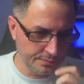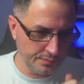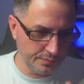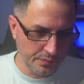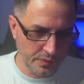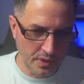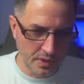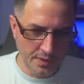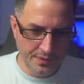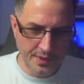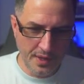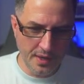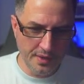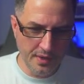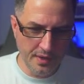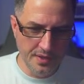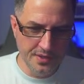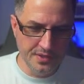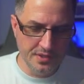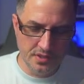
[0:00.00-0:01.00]
that
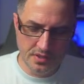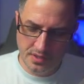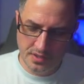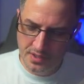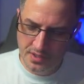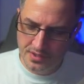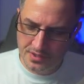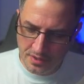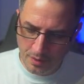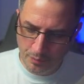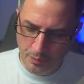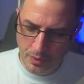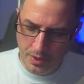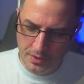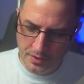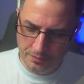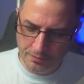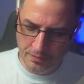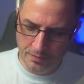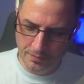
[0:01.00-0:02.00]
is in some way
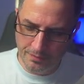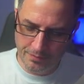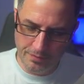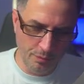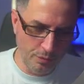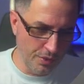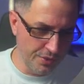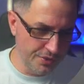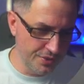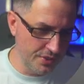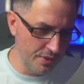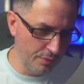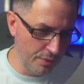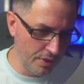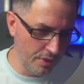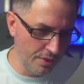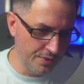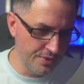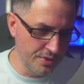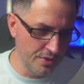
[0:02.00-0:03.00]
different from what
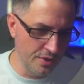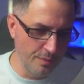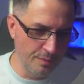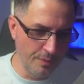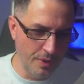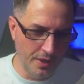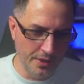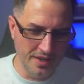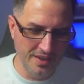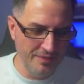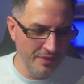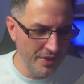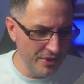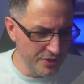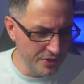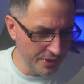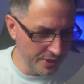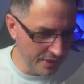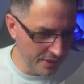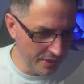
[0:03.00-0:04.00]
else is on the market
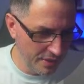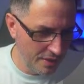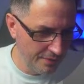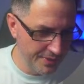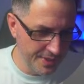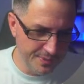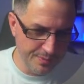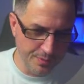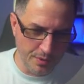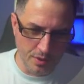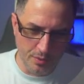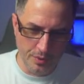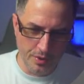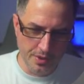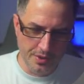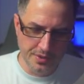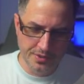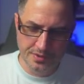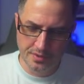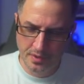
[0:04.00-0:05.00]
eventually, if this product
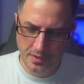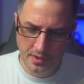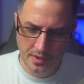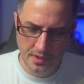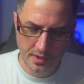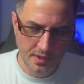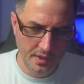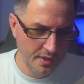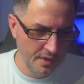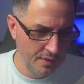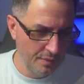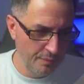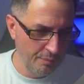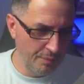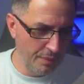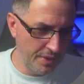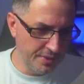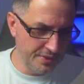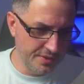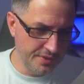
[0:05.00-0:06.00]
works.
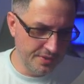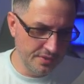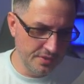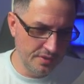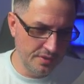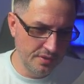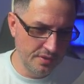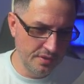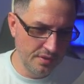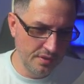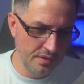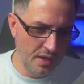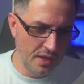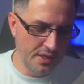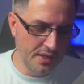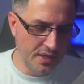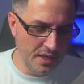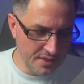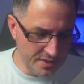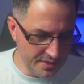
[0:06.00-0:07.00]
But I
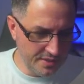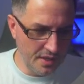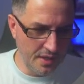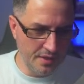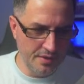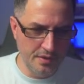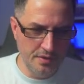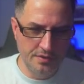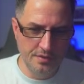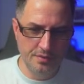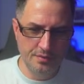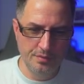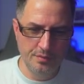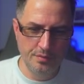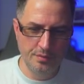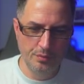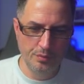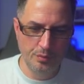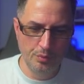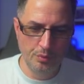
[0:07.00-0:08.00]
get started
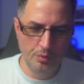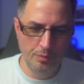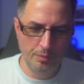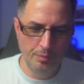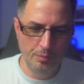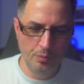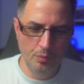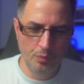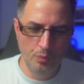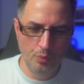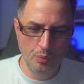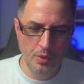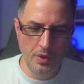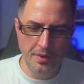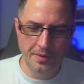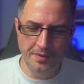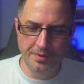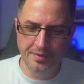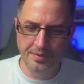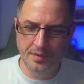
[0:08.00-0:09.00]

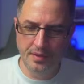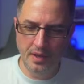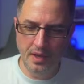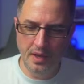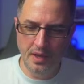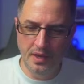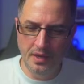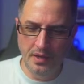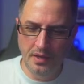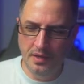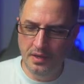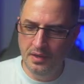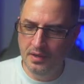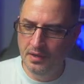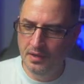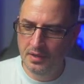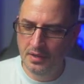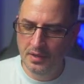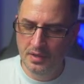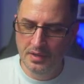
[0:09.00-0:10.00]
with a
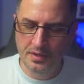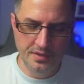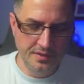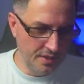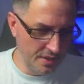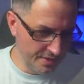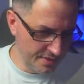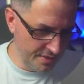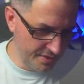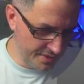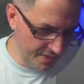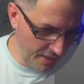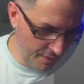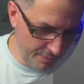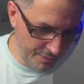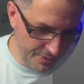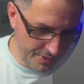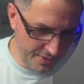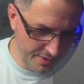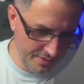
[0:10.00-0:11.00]
duct
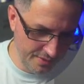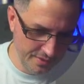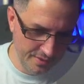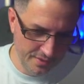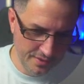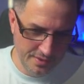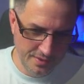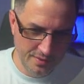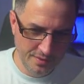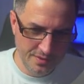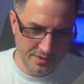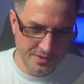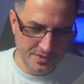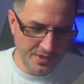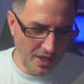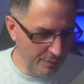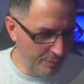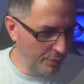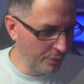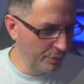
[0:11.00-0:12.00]
taped,
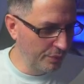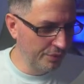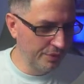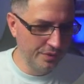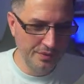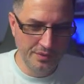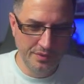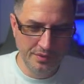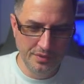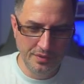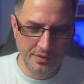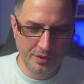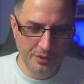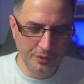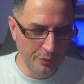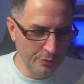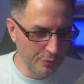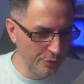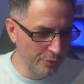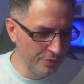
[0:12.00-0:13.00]
stapled,
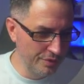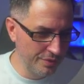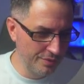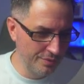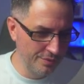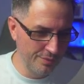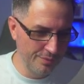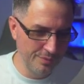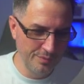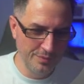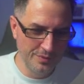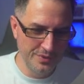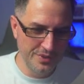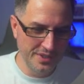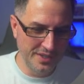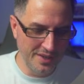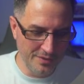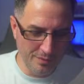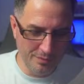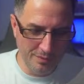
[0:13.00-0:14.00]
glued
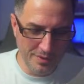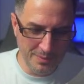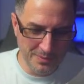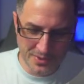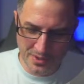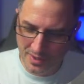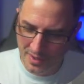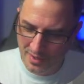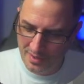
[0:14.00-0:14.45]
together website